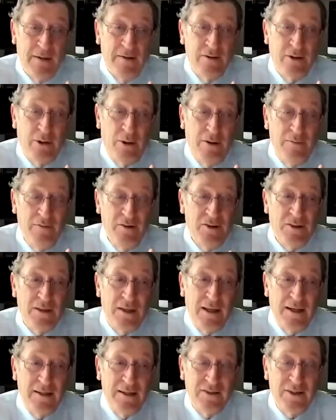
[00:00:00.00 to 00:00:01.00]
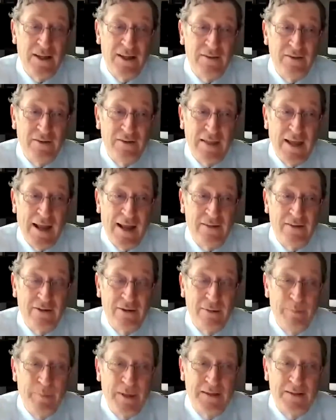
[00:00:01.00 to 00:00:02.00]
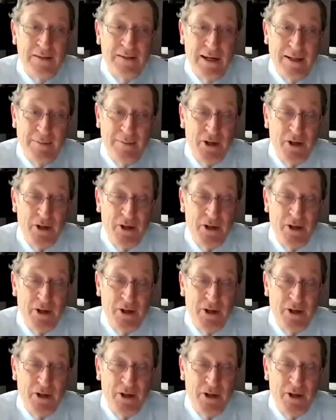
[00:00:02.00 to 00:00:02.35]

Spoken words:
So obviously, in a sense, that's a big deal.